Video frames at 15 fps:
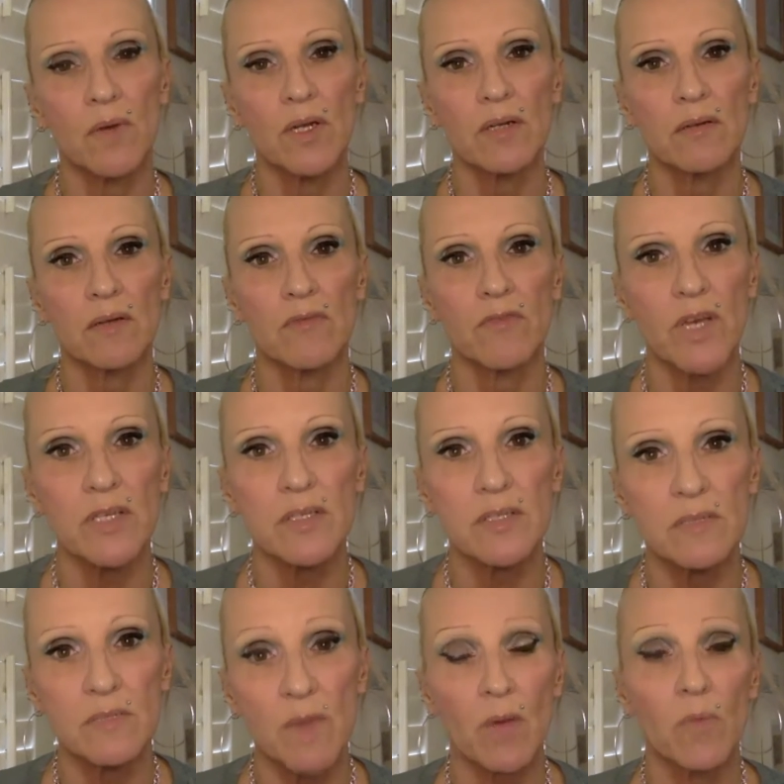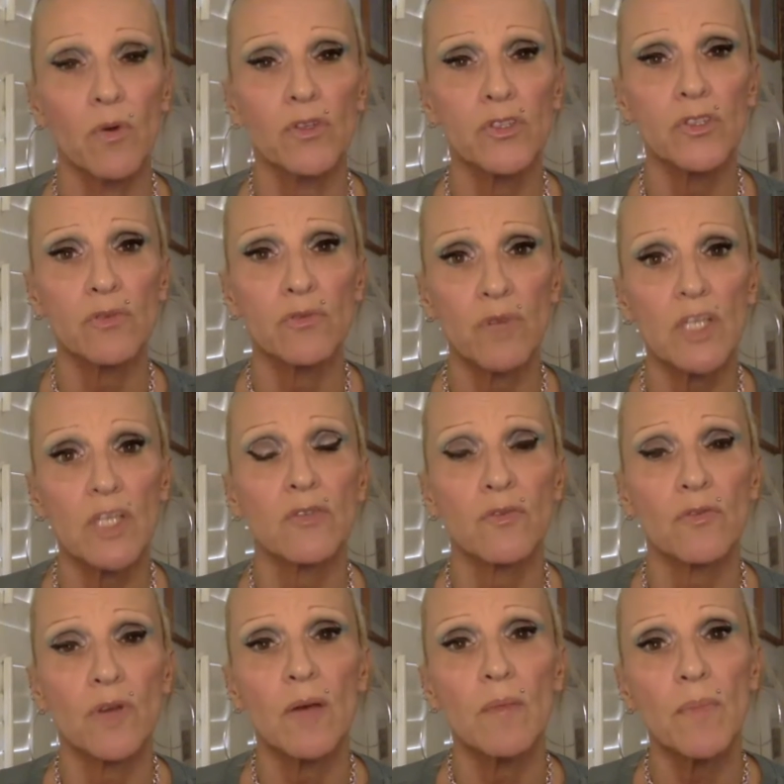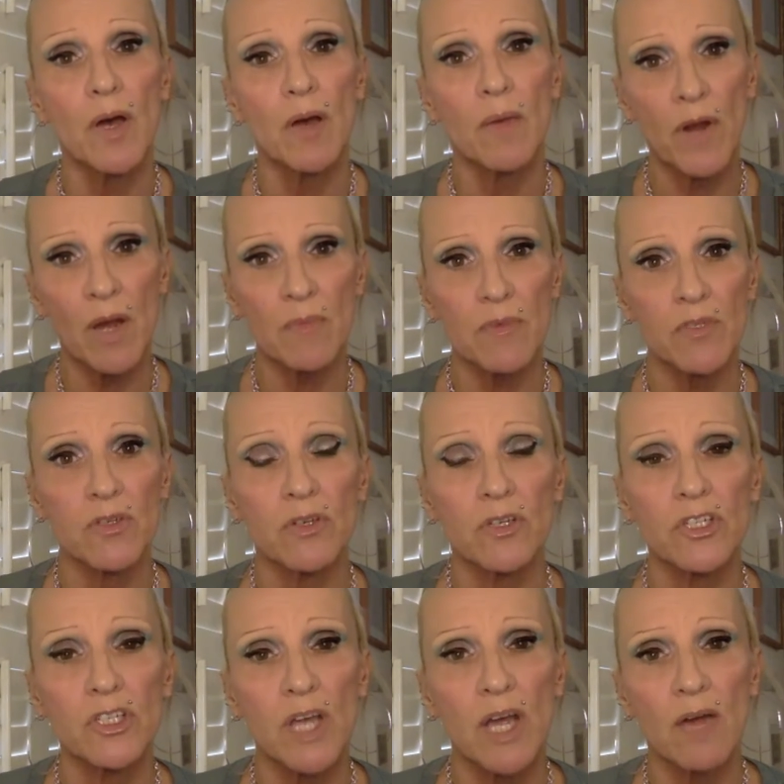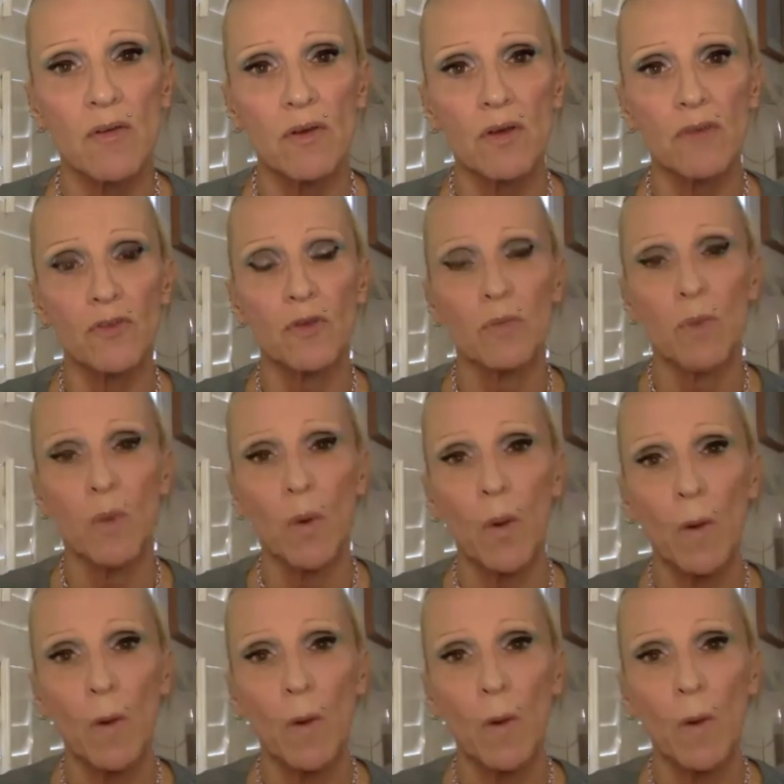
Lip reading: investors might want to reach for it, but perhaps you could share a few more.